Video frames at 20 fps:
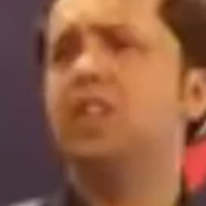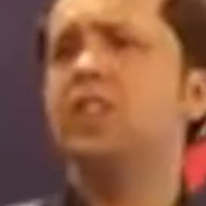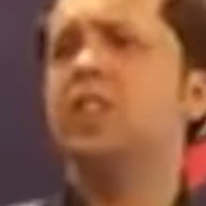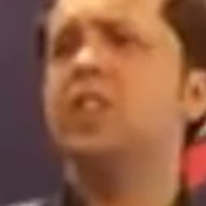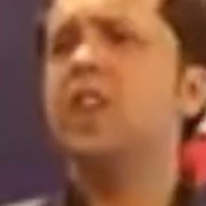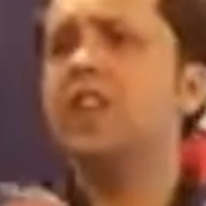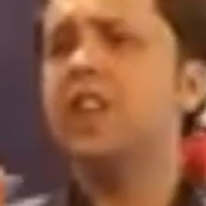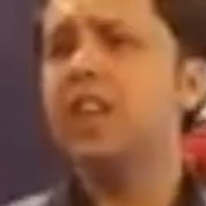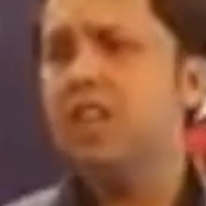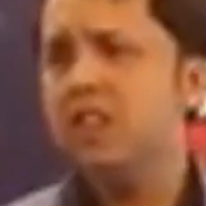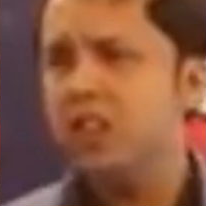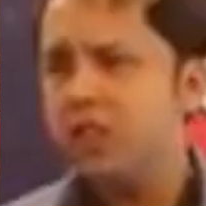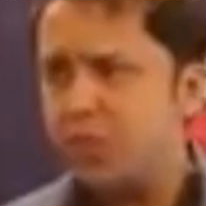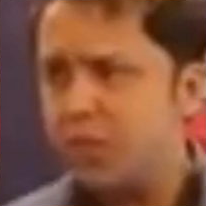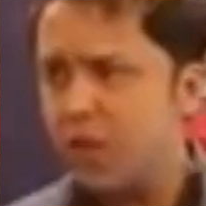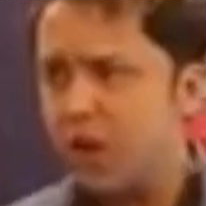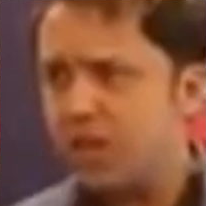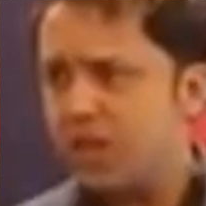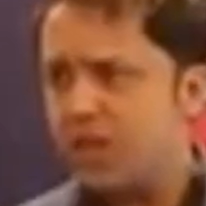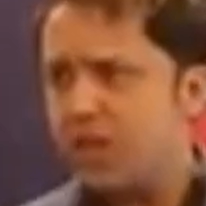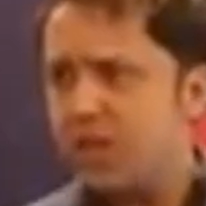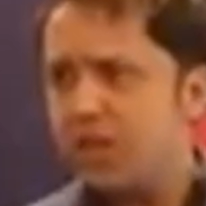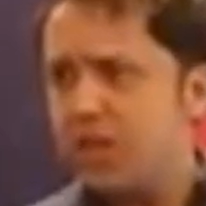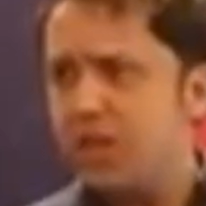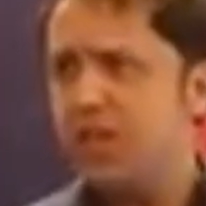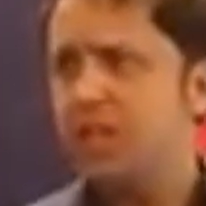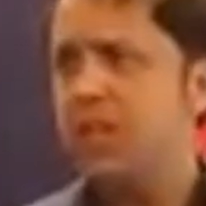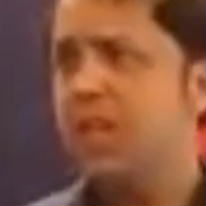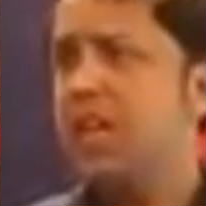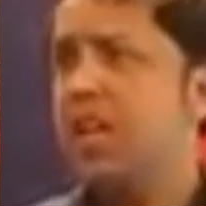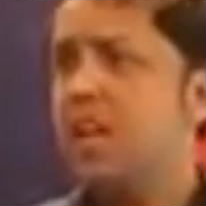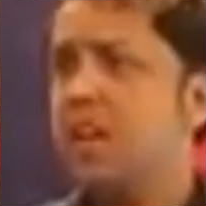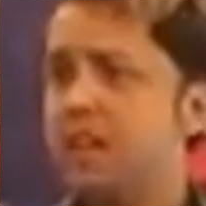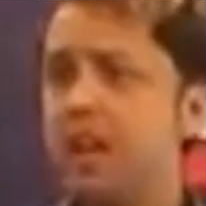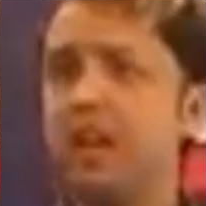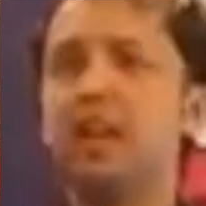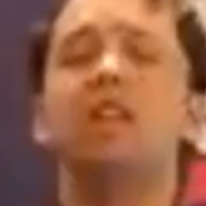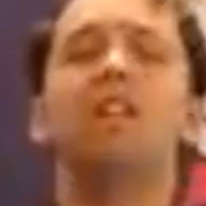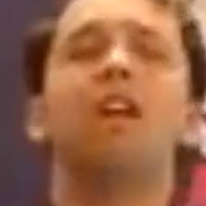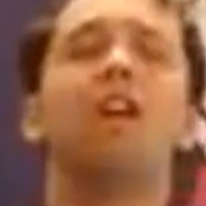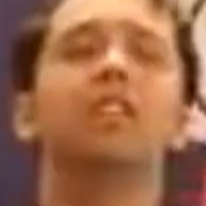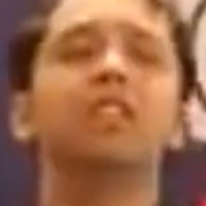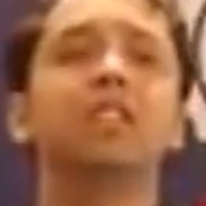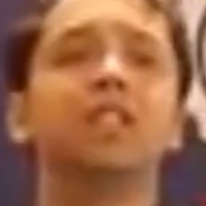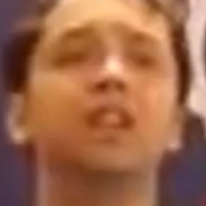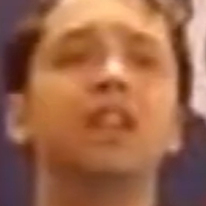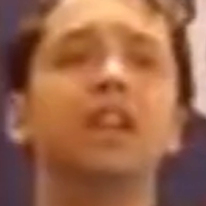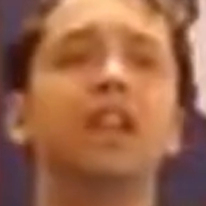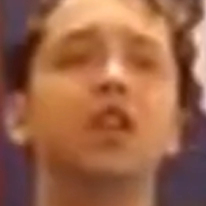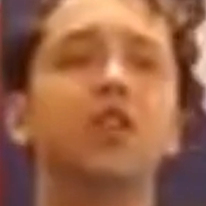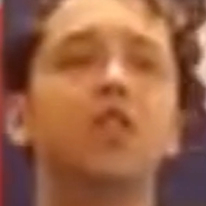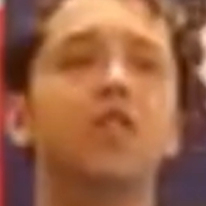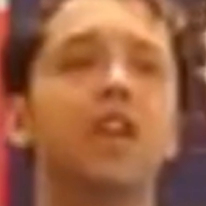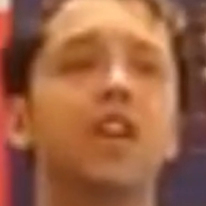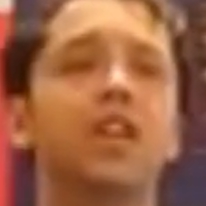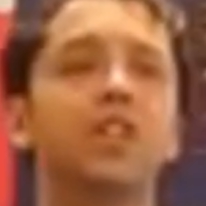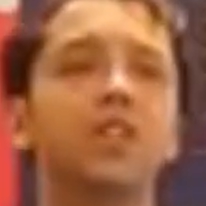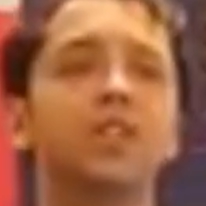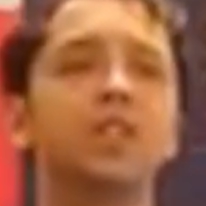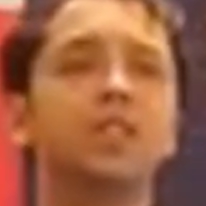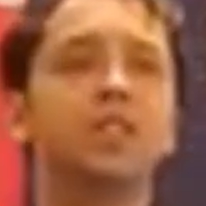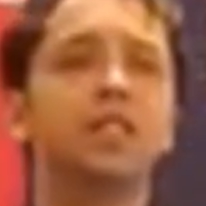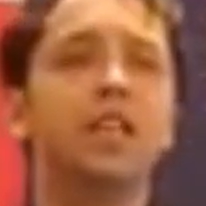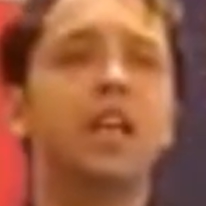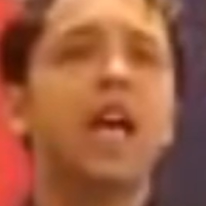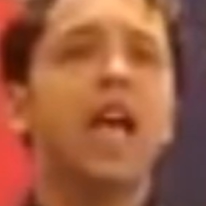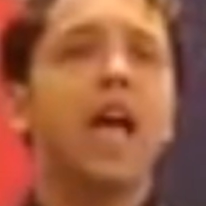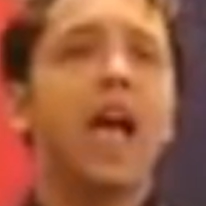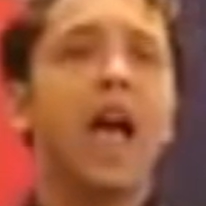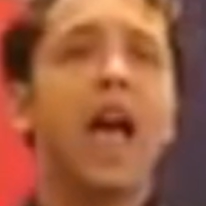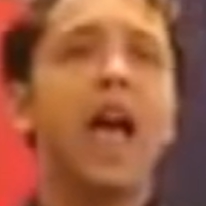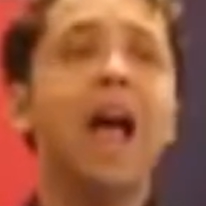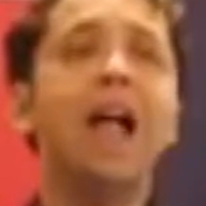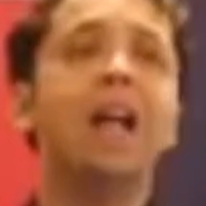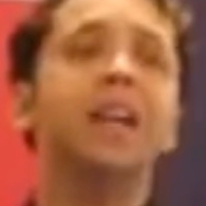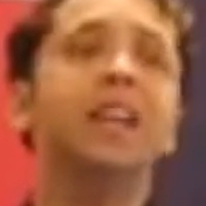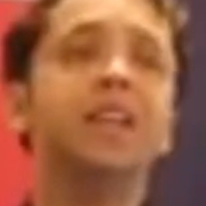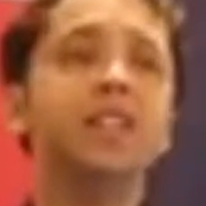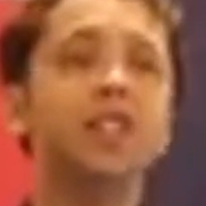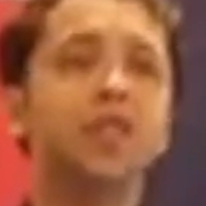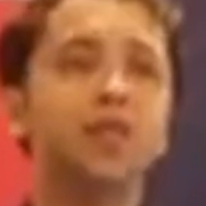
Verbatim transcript: A series of processes, technological innovations and